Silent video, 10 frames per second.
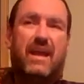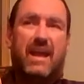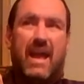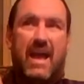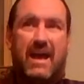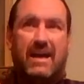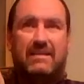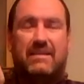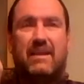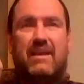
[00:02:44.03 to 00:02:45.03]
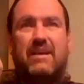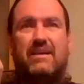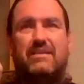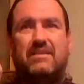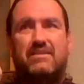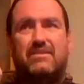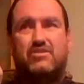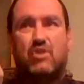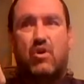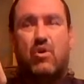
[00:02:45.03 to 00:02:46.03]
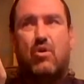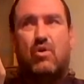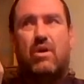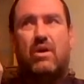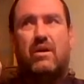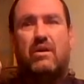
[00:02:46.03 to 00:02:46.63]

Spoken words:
And so